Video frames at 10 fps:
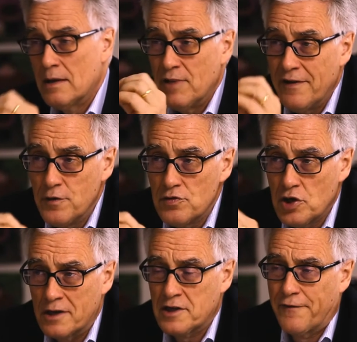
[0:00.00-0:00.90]
But if you
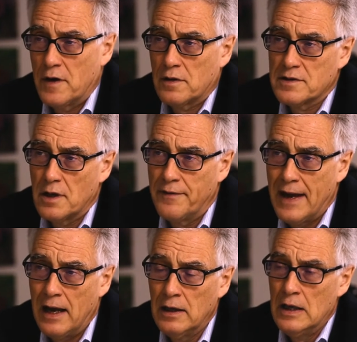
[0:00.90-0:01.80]
just focus on
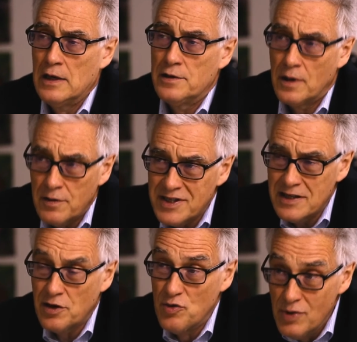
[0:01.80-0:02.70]
that, you don't
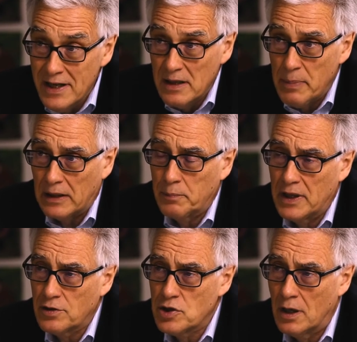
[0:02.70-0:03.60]
see the really big
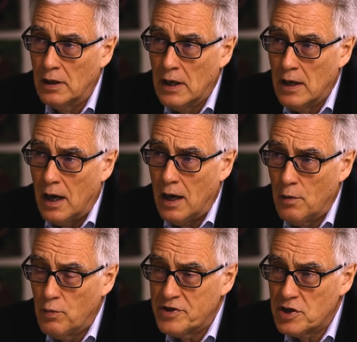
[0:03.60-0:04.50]
picture,
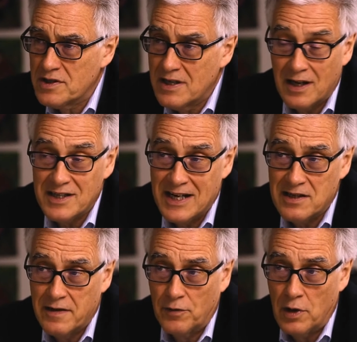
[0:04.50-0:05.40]
uh, which is the
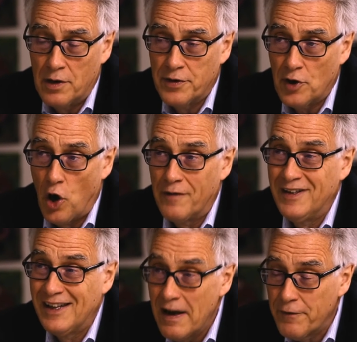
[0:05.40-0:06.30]
excessive growth of
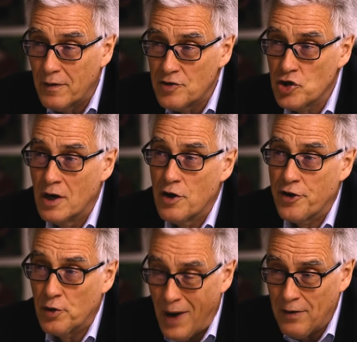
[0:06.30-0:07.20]
leverage
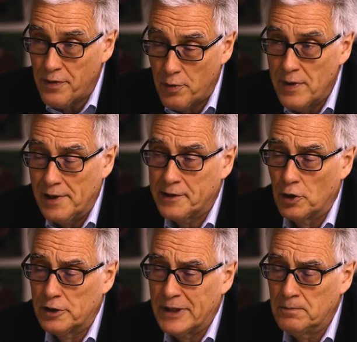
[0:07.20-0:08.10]
throughout the real
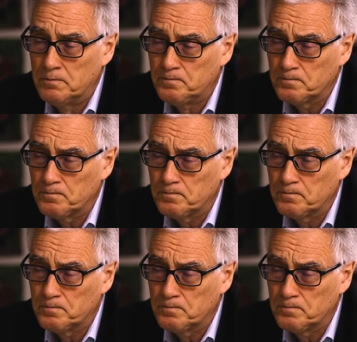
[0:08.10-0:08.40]
economy.